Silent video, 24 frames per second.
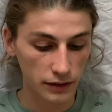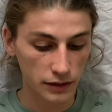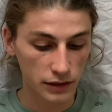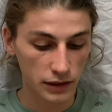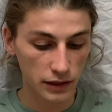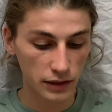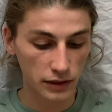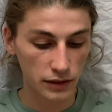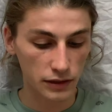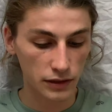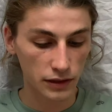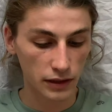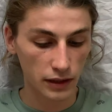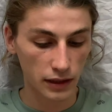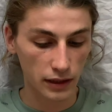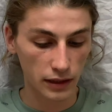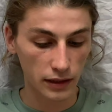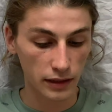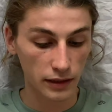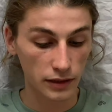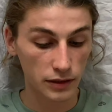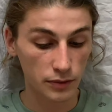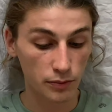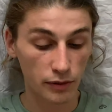since
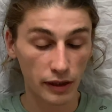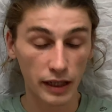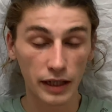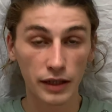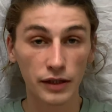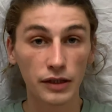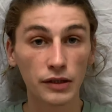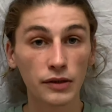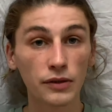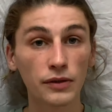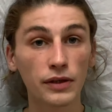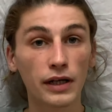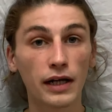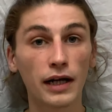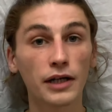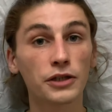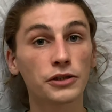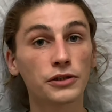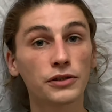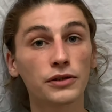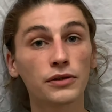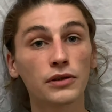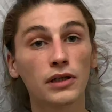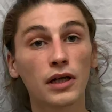it's brand new that I
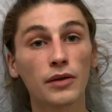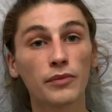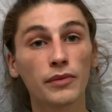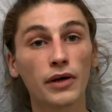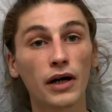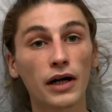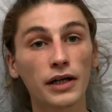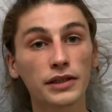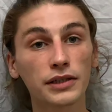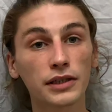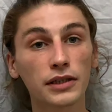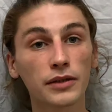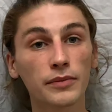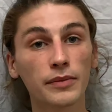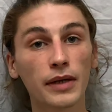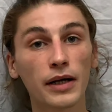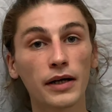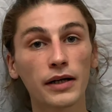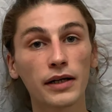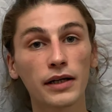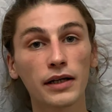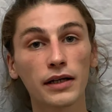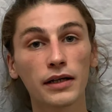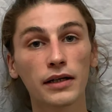should do an unboxing
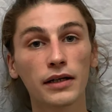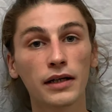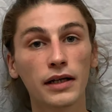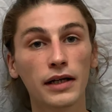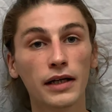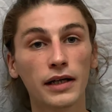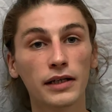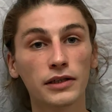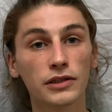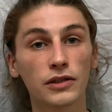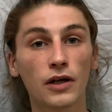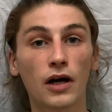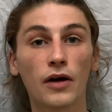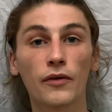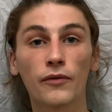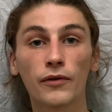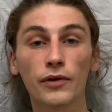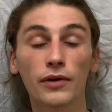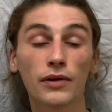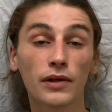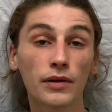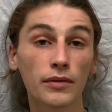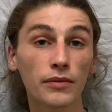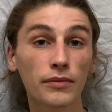about it. It's not
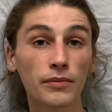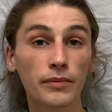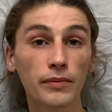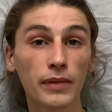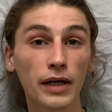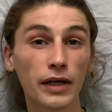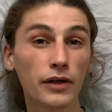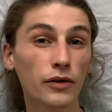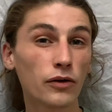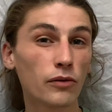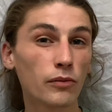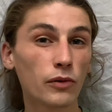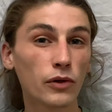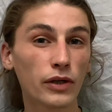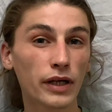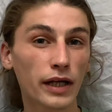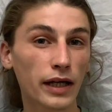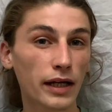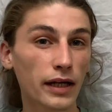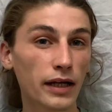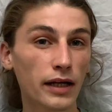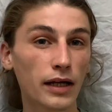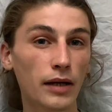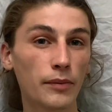really my normal
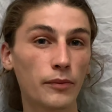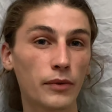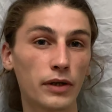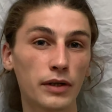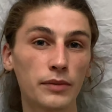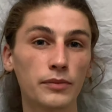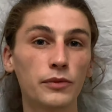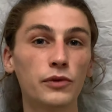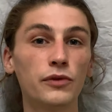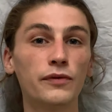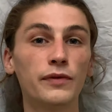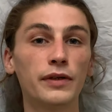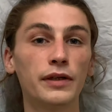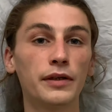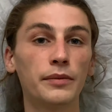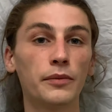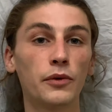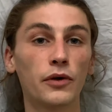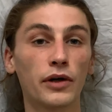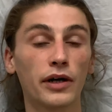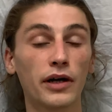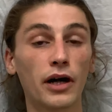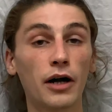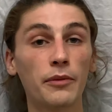gig. I'm going to move into
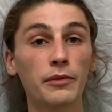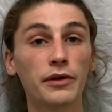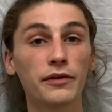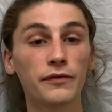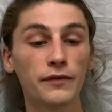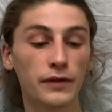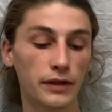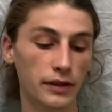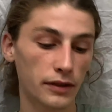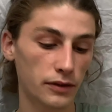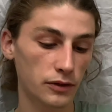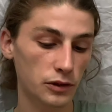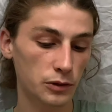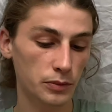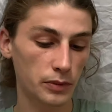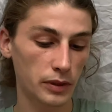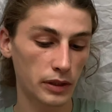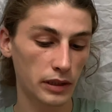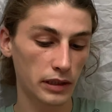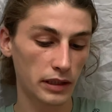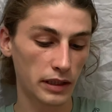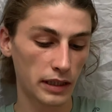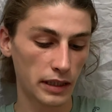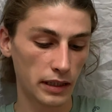more comedy videos,
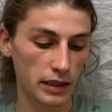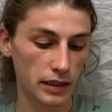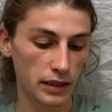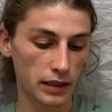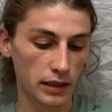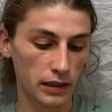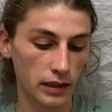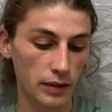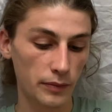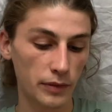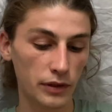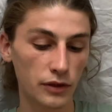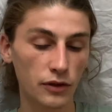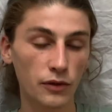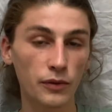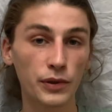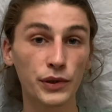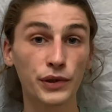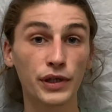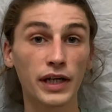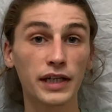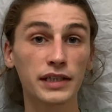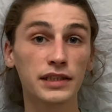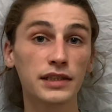but let me know what
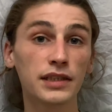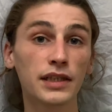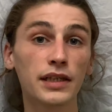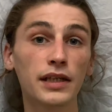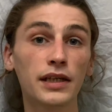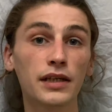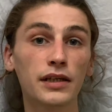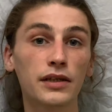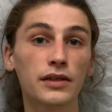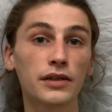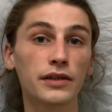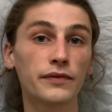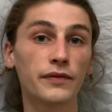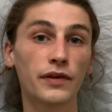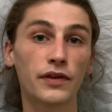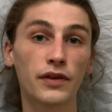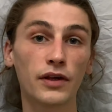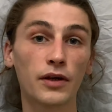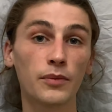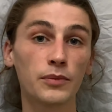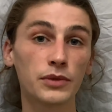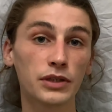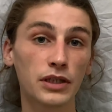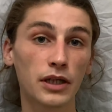you guys think. Leave a
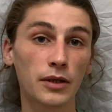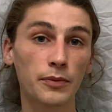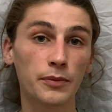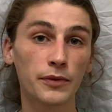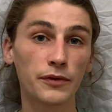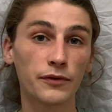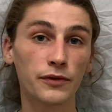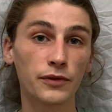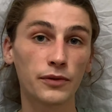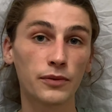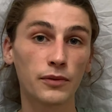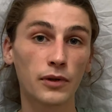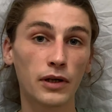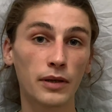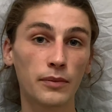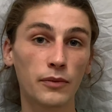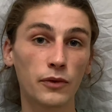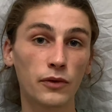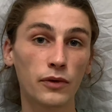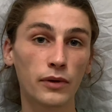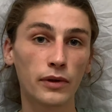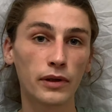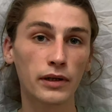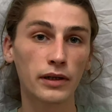thumbs up if you want
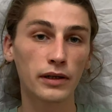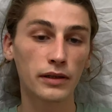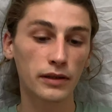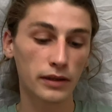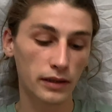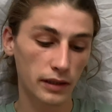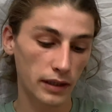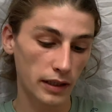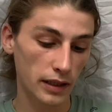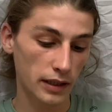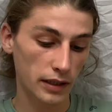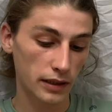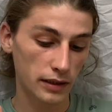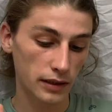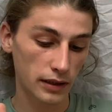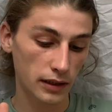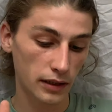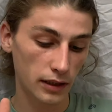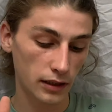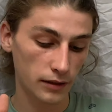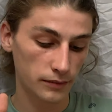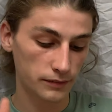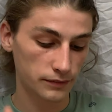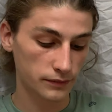more, and
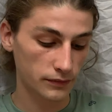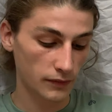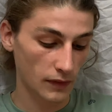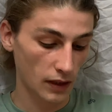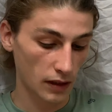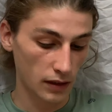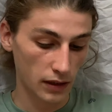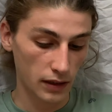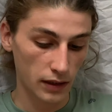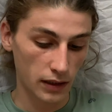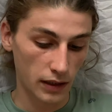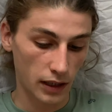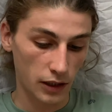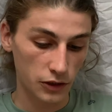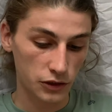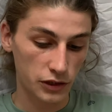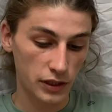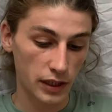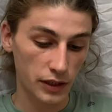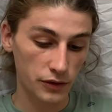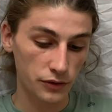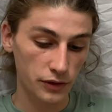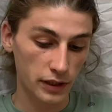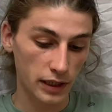I'll
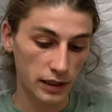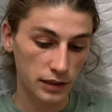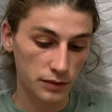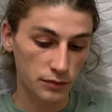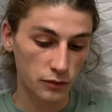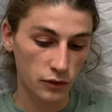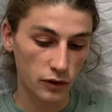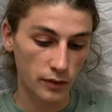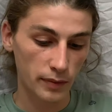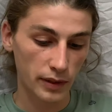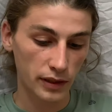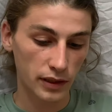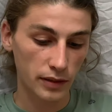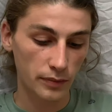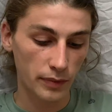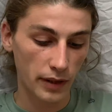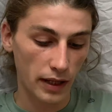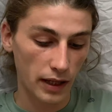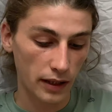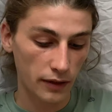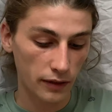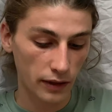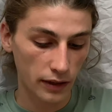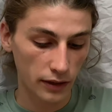tell you guys more about the
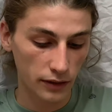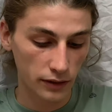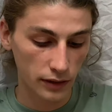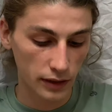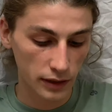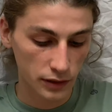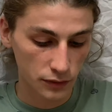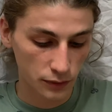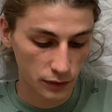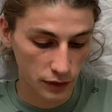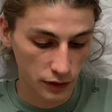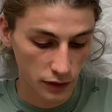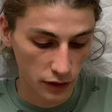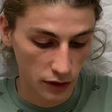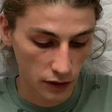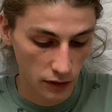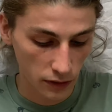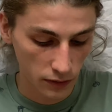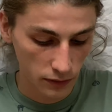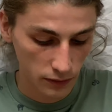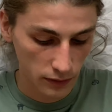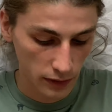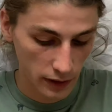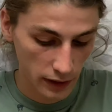background as we
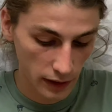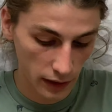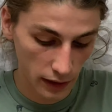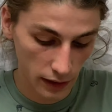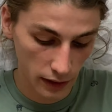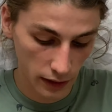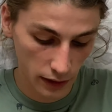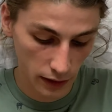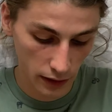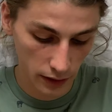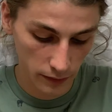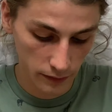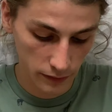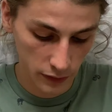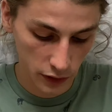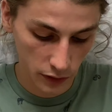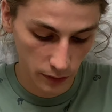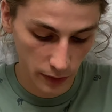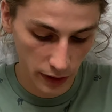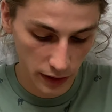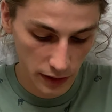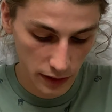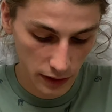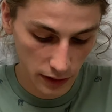go. And so
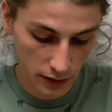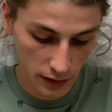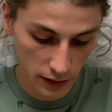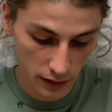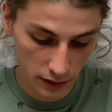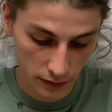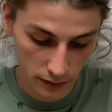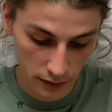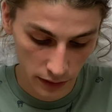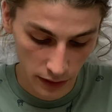basically,